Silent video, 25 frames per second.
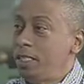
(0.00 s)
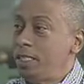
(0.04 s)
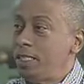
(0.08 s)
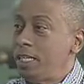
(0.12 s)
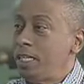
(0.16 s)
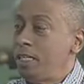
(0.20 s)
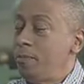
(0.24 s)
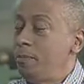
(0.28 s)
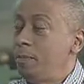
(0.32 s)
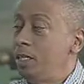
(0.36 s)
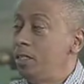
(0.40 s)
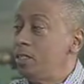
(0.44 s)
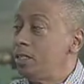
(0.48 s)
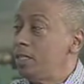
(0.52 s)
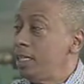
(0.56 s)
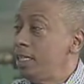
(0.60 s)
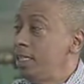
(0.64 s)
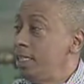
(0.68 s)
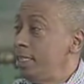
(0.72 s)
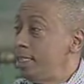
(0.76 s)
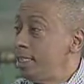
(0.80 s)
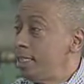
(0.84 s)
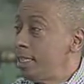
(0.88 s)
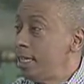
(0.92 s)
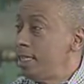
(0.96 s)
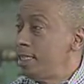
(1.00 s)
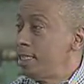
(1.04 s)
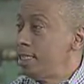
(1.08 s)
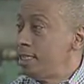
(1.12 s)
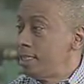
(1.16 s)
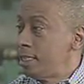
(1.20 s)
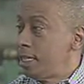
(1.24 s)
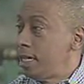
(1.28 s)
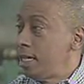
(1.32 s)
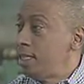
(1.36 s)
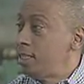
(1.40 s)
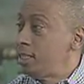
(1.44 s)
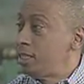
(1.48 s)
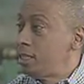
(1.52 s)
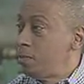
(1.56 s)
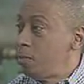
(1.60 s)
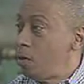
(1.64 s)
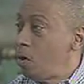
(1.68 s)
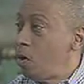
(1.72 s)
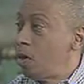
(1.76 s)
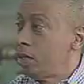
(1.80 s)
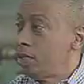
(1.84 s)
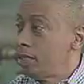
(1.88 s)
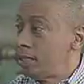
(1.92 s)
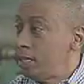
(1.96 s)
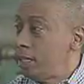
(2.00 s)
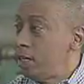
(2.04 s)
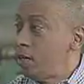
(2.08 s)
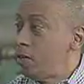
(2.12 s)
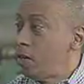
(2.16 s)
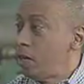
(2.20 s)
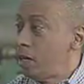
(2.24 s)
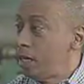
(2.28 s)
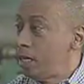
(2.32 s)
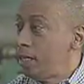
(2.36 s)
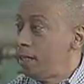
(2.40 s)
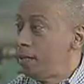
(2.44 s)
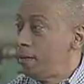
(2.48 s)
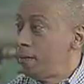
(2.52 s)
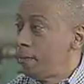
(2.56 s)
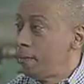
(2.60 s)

centimeters, and he decided to tie some horsehair on it.